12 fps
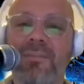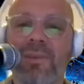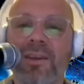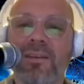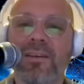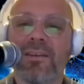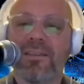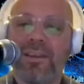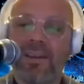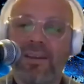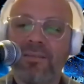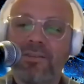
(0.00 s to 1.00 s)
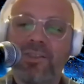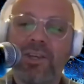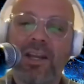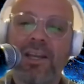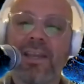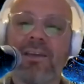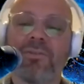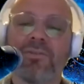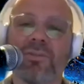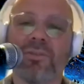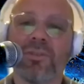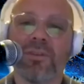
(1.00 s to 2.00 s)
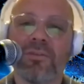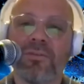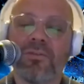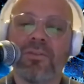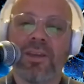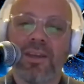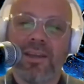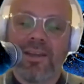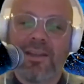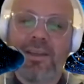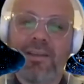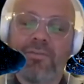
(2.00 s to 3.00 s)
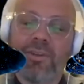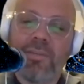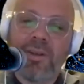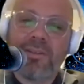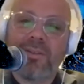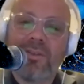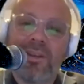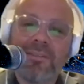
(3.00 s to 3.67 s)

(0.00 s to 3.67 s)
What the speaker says: in on the Jedi Council and Freemasonry?